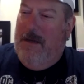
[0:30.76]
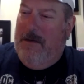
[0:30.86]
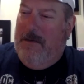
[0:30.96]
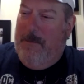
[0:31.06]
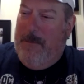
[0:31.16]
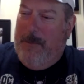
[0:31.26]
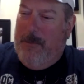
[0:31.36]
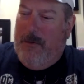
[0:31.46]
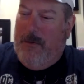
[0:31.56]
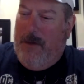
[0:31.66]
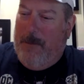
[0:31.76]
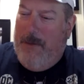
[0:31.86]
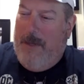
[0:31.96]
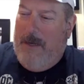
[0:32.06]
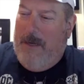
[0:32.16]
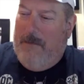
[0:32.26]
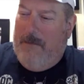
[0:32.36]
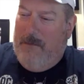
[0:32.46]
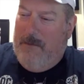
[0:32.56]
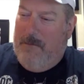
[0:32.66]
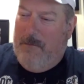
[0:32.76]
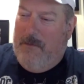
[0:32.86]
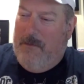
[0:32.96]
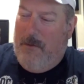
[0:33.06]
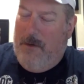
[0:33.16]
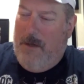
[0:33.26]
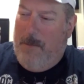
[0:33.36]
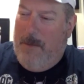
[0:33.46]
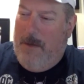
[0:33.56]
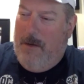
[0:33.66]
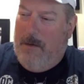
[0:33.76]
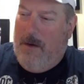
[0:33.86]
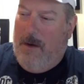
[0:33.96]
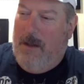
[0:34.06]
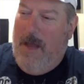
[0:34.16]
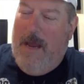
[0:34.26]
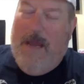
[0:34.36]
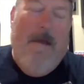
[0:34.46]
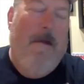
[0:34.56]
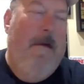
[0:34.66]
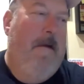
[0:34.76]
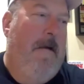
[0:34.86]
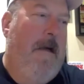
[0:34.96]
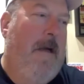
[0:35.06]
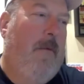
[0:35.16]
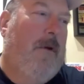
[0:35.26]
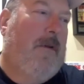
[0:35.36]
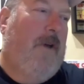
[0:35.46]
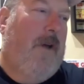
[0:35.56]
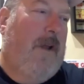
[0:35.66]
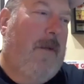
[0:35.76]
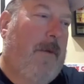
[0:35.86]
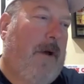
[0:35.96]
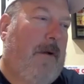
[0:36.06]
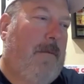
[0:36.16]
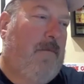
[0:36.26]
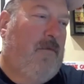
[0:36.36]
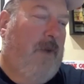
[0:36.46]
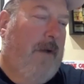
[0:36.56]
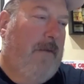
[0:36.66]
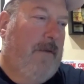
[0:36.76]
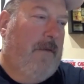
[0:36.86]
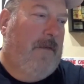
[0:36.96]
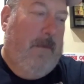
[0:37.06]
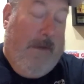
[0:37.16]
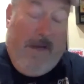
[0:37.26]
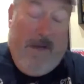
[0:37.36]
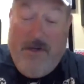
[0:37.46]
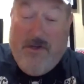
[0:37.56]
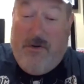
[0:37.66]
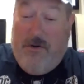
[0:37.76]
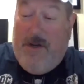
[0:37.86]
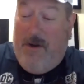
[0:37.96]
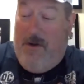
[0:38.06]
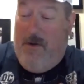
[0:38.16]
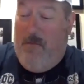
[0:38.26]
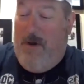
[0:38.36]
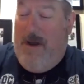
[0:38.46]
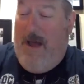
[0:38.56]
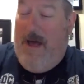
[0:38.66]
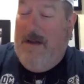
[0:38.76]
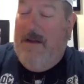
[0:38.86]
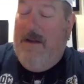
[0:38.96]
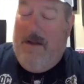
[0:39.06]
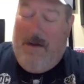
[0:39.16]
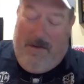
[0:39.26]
to some people up at a certain resort up in Elkhart Lake, and we were talking about drivers who got injured and whatnot, and